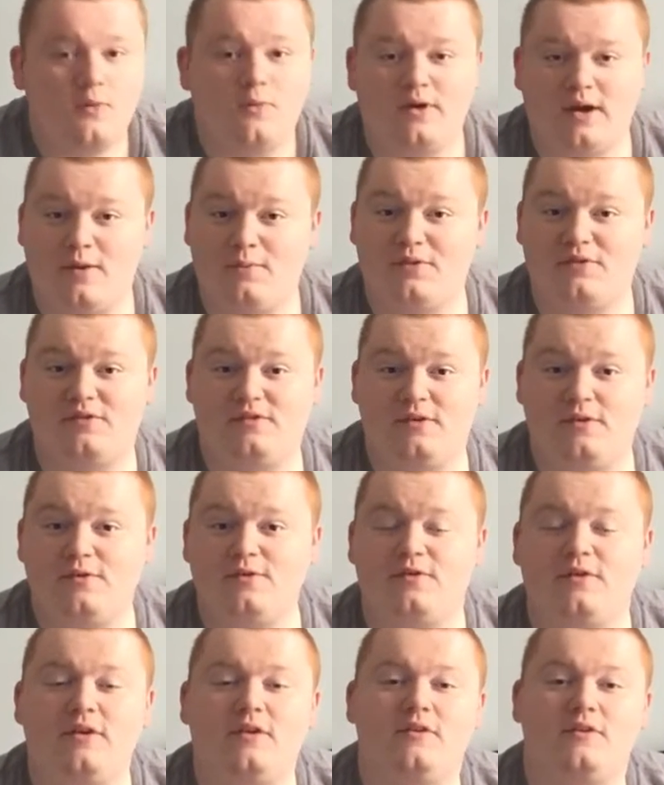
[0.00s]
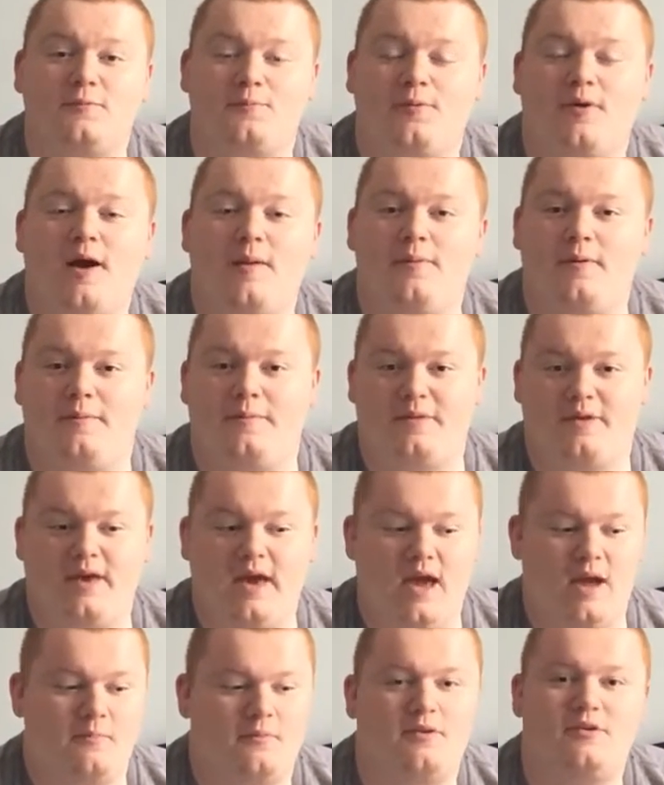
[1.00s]
what I was using to prop up the
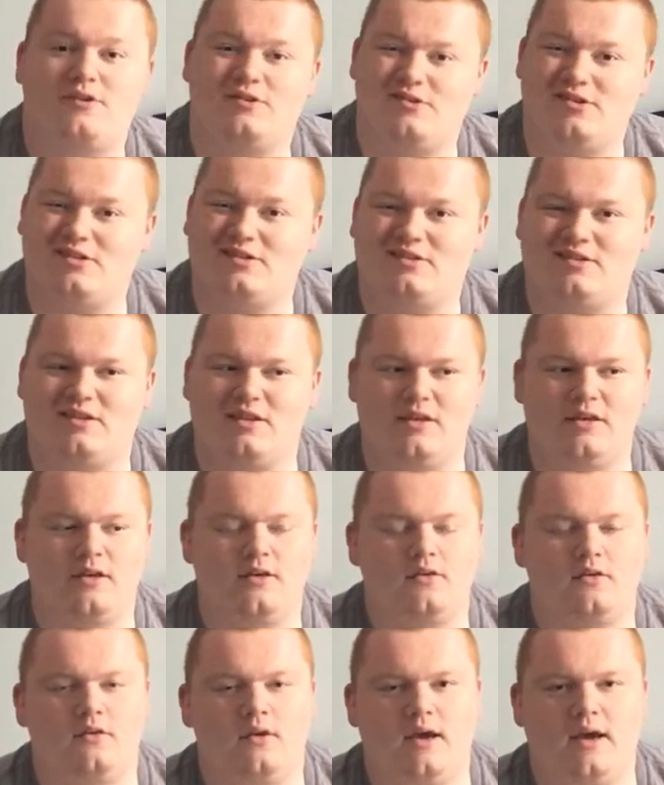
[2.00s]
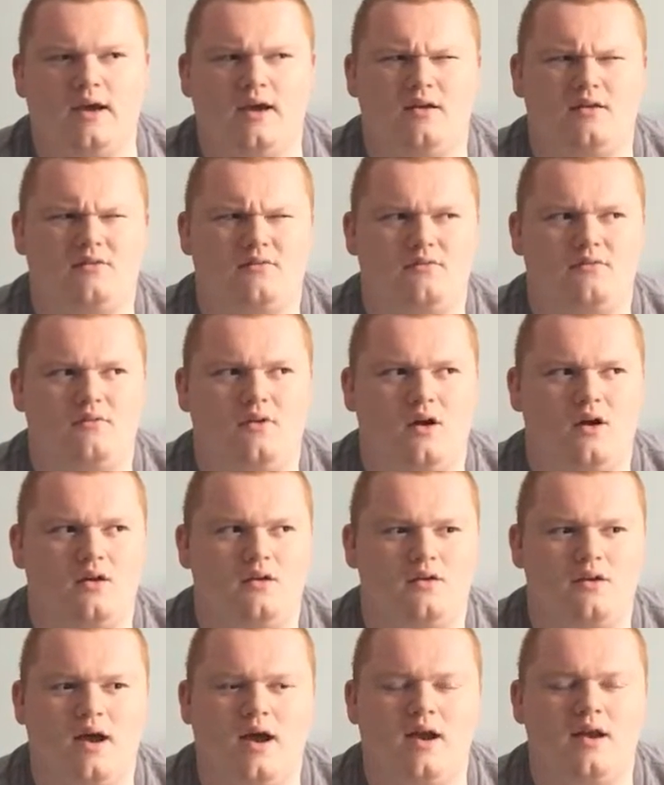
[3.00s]
camera just then, and
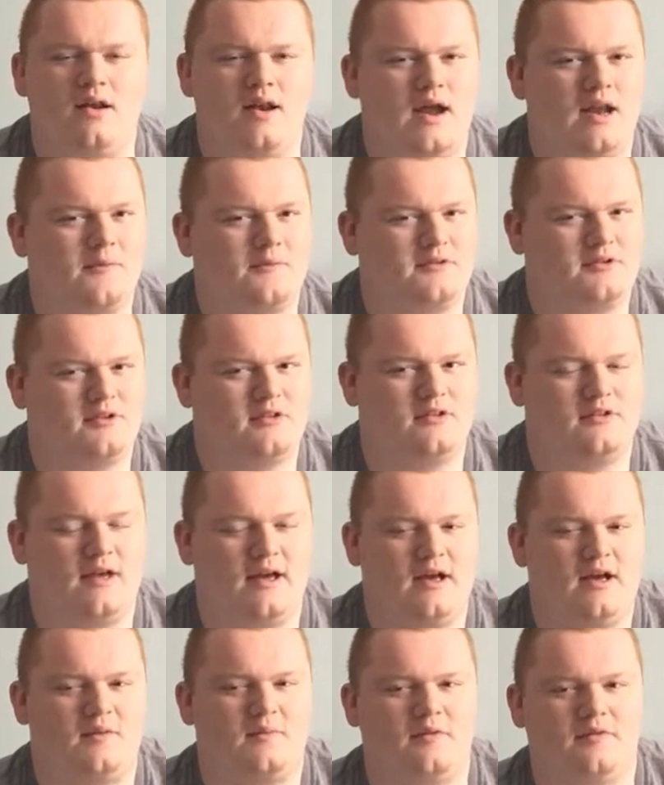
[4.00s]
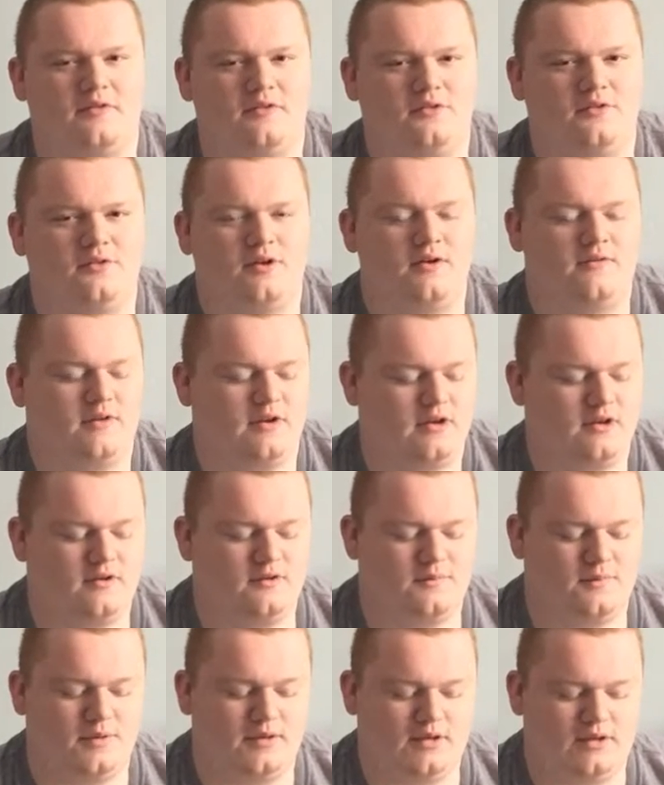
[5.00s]
not 90% of the time of the loot crate
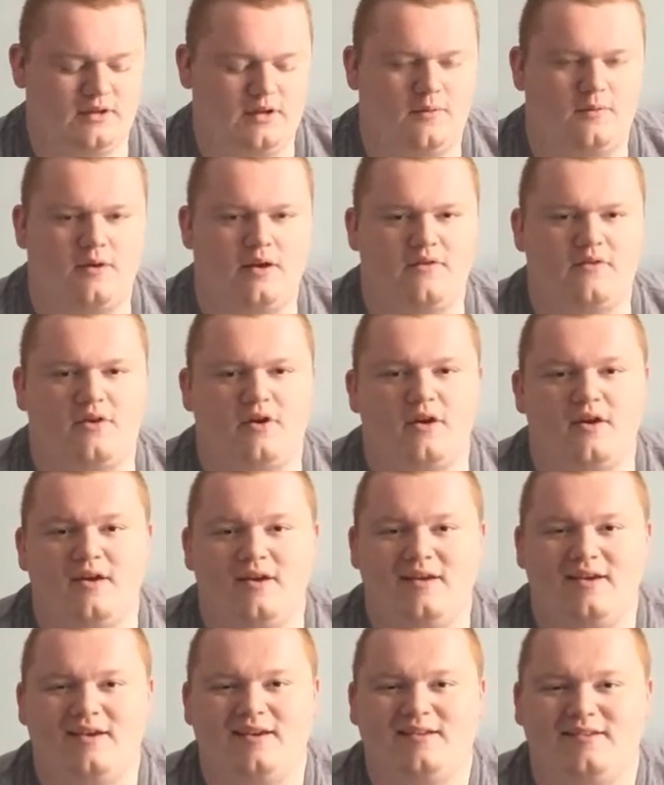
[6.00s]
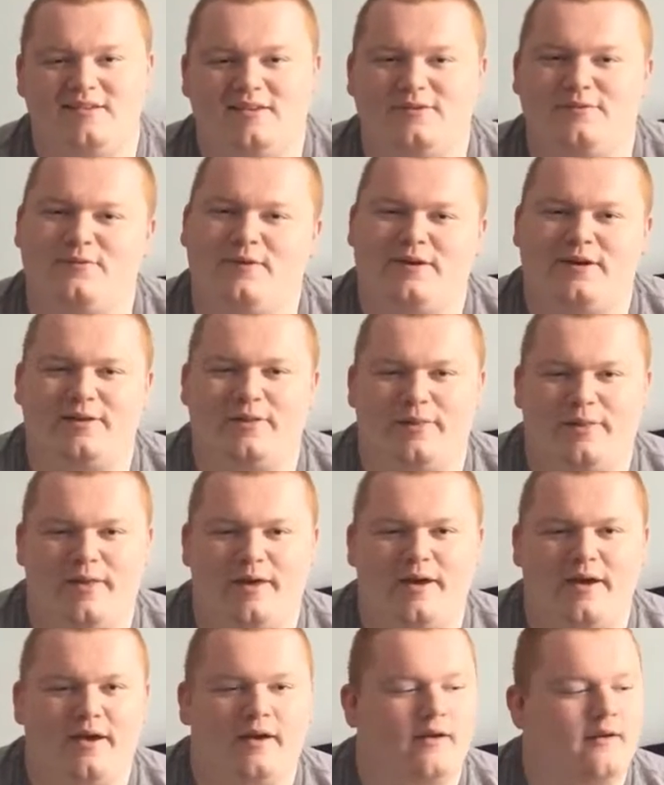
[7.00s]
videos, but you know, whatever, is this fucking
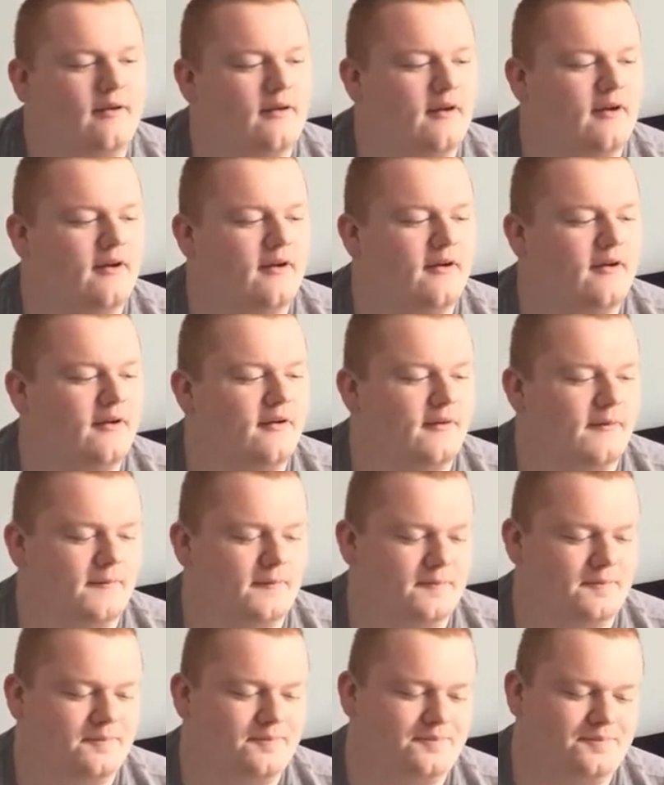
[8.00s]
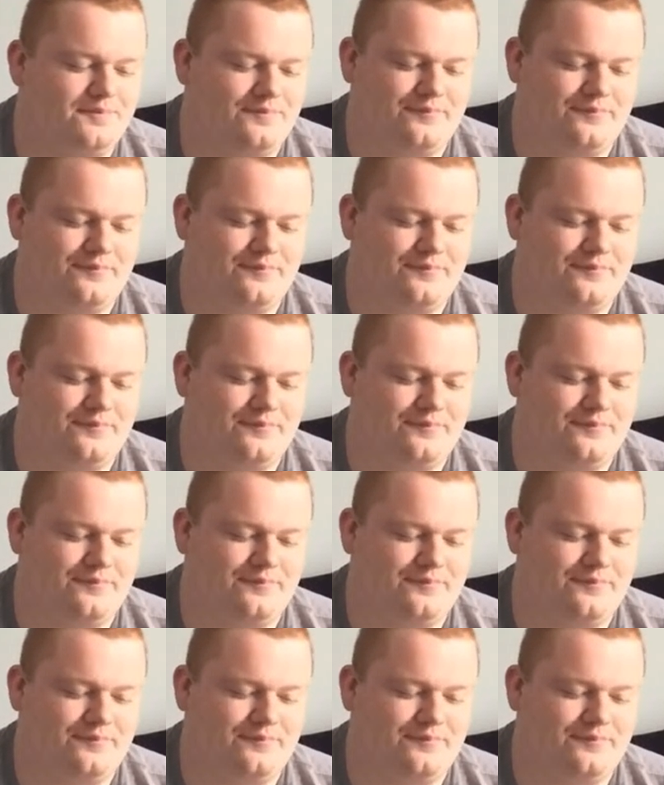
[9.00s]
thing. Um,